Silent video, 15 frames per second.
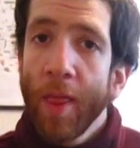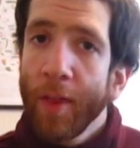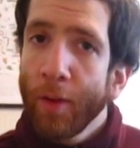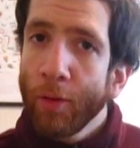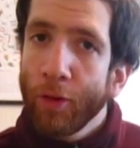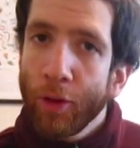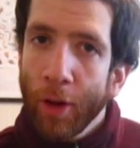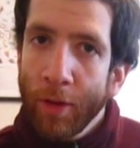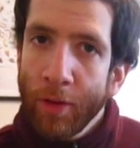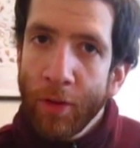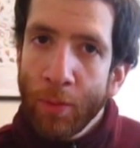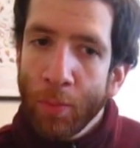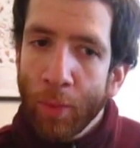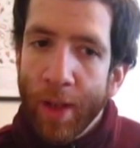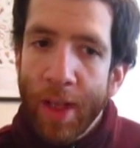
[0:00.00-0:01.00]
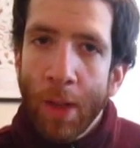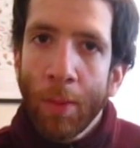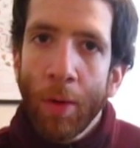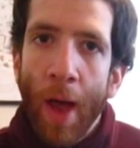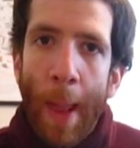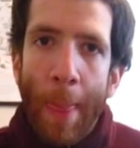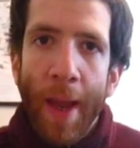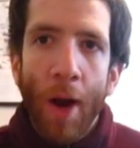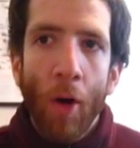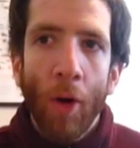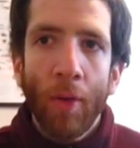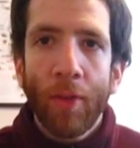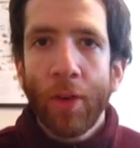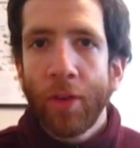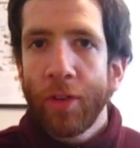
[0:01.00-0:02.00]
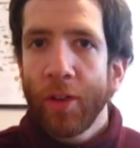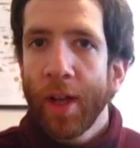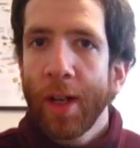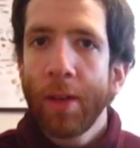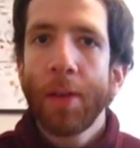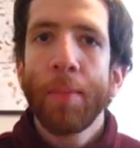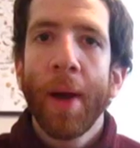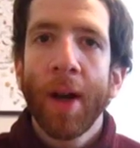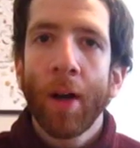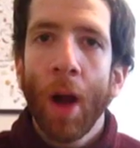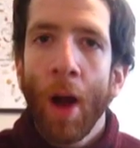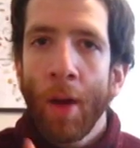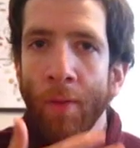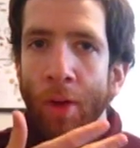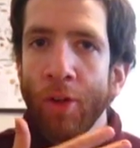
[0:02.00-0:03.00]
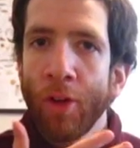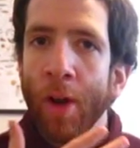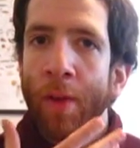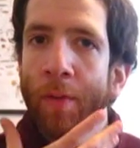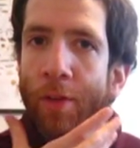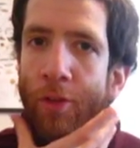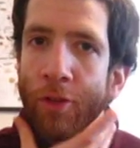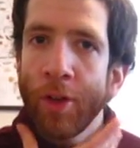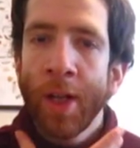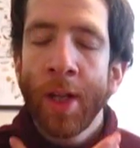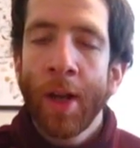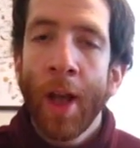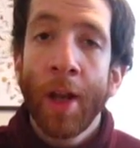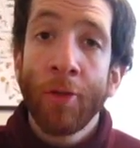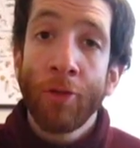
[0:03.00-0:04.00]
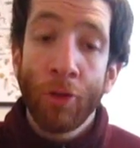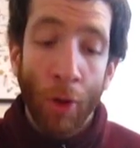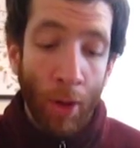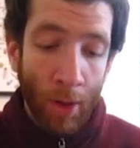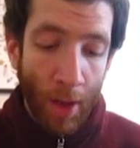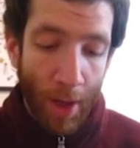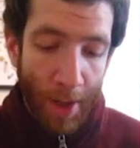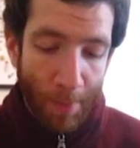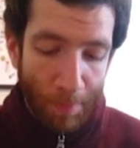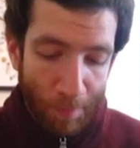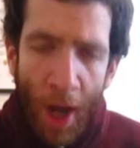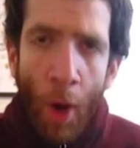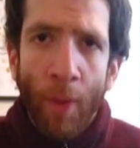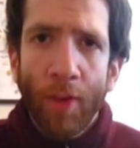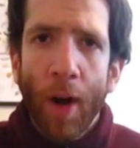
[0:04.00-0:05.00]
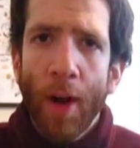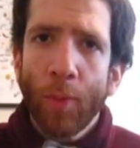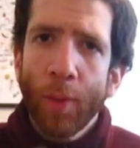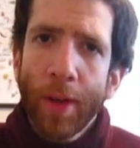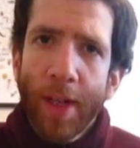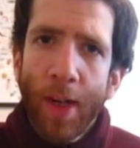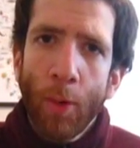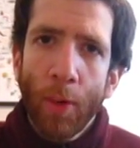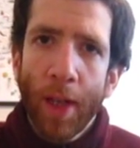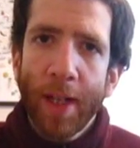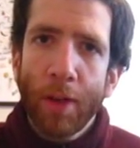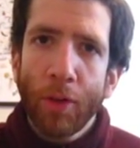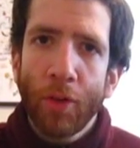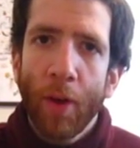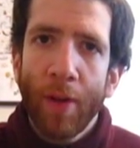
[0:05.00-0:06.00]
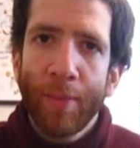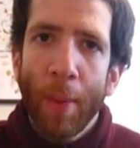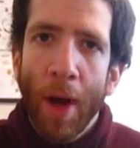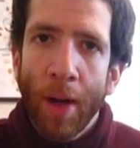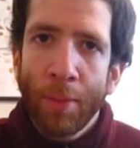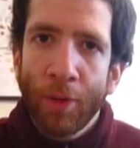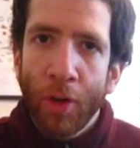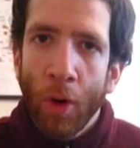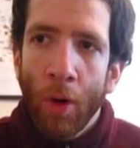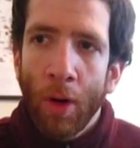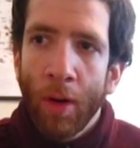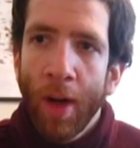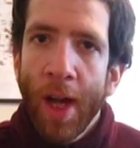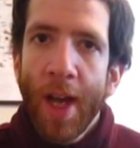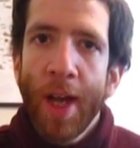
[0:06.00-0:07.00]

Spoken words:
They're just as breathable and they offer slightly better coverage on the chin and jawline. However, I really don't like the soft bottoms at all